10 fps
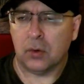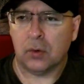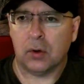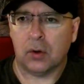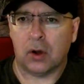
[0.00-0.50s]

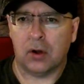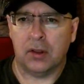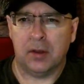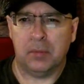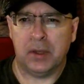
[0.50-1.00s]
Are they
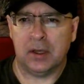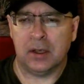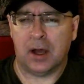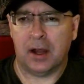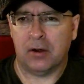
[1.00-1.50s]
being
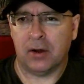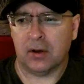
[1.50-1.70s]
hired out of